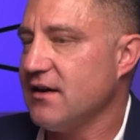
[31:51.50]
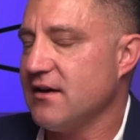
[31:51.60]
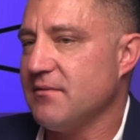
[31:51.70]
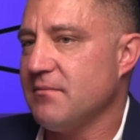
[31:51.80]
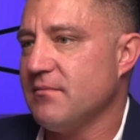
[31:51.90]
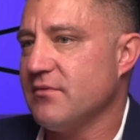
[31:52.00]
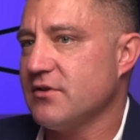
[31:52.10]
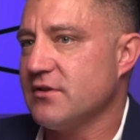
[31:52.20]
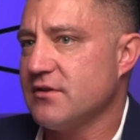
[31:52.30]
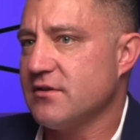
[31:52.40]

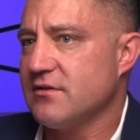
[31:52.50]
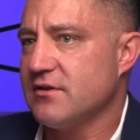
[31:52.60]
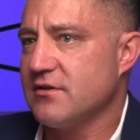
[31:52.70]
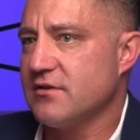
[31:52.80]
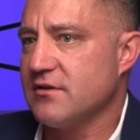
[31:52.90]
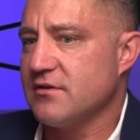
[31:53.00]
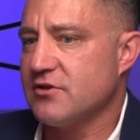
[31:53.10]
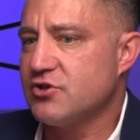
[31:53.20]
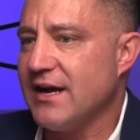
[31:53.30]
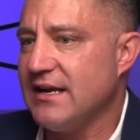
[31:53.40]
The
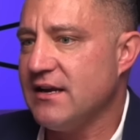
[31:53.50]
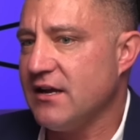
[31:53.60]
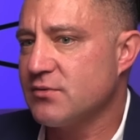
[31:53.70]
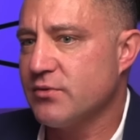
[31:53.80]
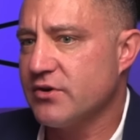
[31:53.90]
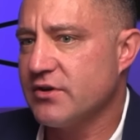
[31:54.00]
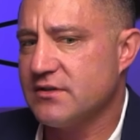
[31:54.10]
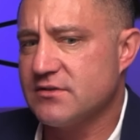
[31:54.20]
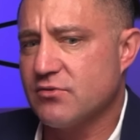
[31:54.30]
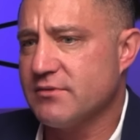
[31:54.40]
train network
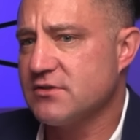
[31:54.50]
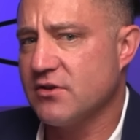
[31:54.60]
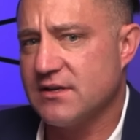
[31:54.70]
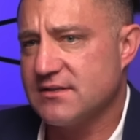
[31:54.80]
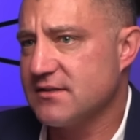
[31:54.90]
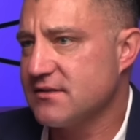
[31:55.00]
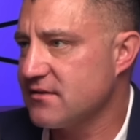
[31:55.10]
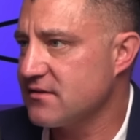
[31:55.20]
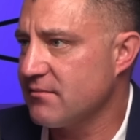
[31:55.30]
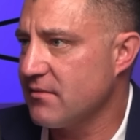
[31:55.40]
is almost
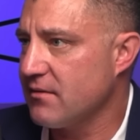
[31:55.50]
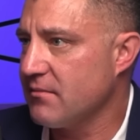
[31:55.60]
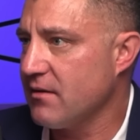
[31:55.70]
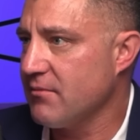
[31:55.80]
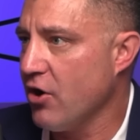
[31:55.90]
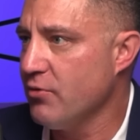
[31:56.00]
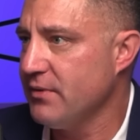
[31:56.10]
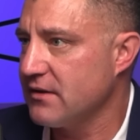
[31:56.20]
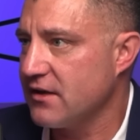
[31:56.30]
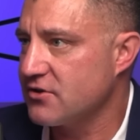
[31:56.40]
non-existent. I'm
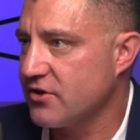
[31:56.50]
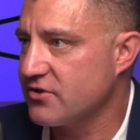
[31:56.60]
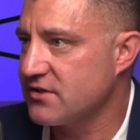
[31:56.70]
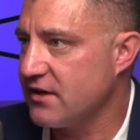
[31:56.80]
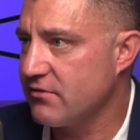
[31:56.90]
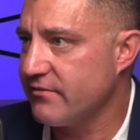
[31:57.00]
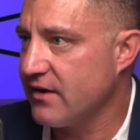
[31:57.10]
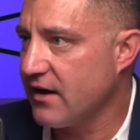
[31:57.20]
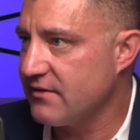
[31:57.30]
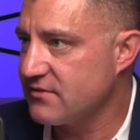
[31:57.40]
hoping that Transnet
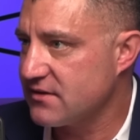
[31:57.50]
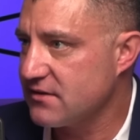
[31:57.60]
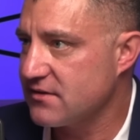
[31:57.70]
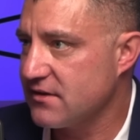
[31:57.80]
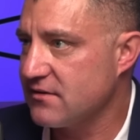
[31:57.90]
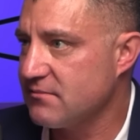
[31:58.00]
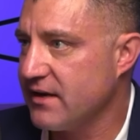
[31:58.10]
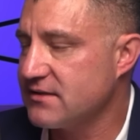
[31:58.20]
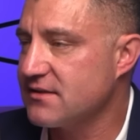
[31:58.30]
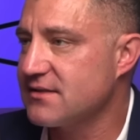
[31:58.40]
revives it and
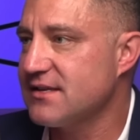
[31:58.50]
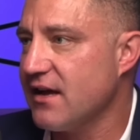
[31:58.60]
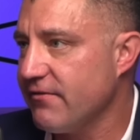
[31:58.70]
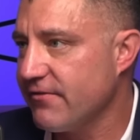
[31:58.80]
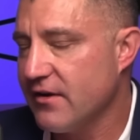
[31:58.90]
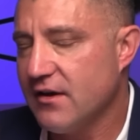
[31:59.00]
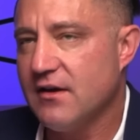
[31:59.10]
makes it safe.